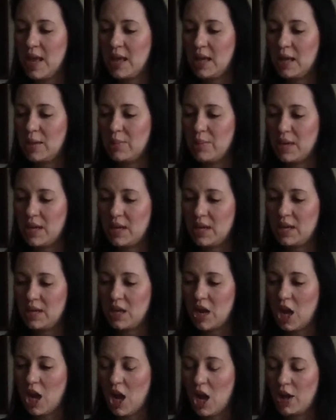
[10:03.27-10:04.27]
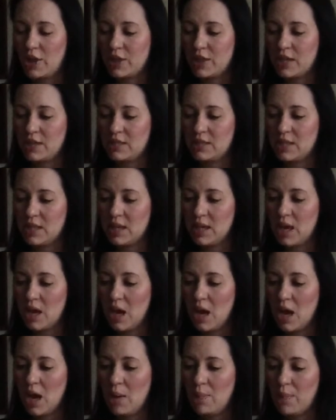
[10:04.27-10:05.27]
committed, authentic,
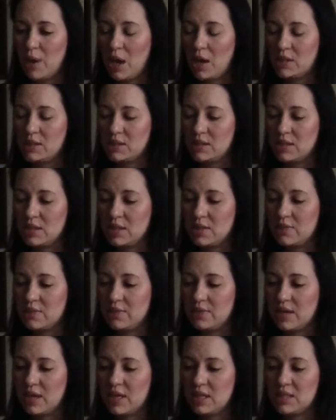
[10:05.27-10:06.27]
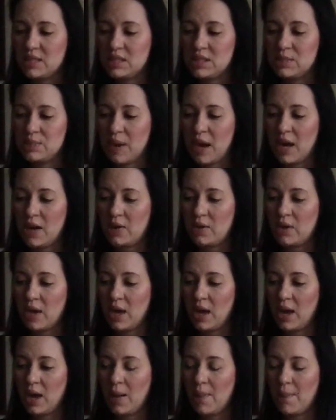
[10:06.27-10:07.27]
positive,
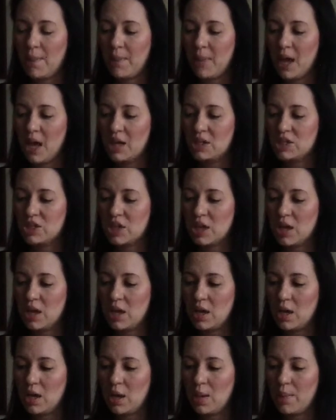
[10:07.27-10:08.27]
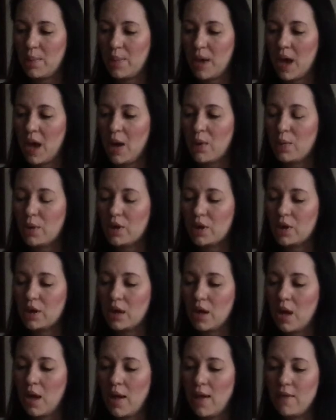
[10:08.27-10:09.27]
inspiring, passionate, empowered,
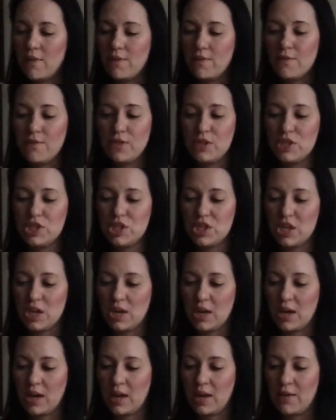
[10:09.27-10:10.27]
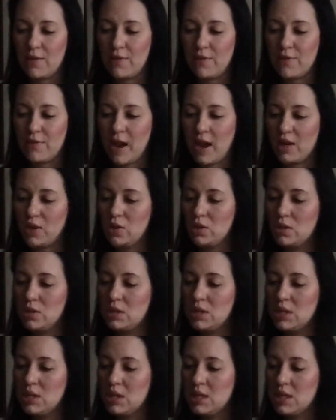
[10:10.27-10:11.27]
visionary, vital,
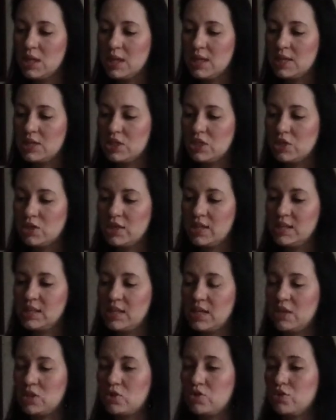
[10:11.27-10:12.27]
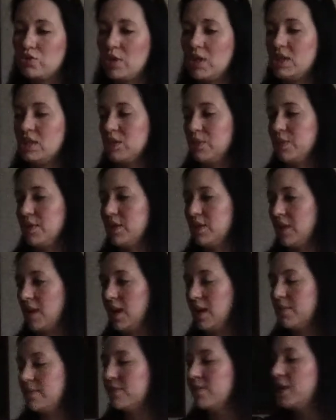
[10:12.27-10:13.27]
integrous, and
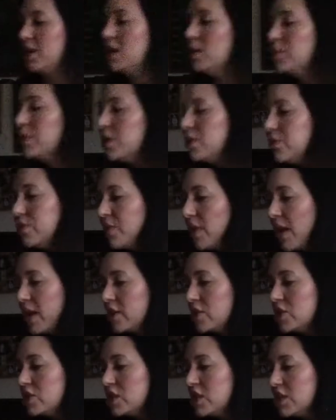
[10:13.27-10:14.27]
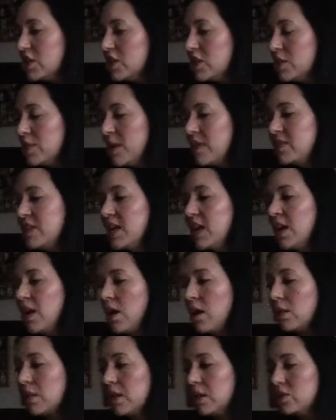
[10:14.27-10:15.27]
trustworthy. Very beautiful energy. So you may have taken
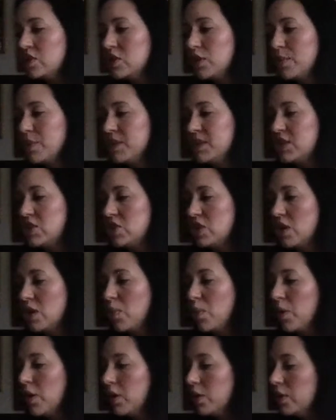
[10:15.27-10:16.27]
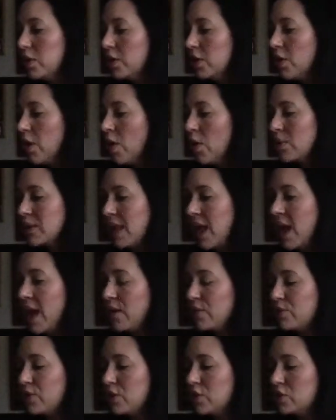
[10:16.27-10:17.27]
on a leadership position in work or your own
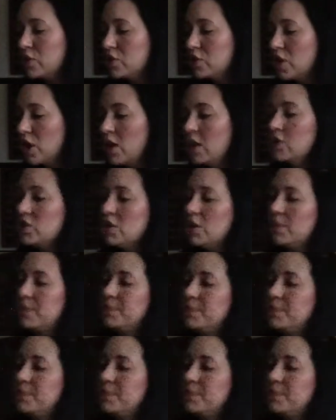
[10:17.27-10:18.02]
life, or you're starting to.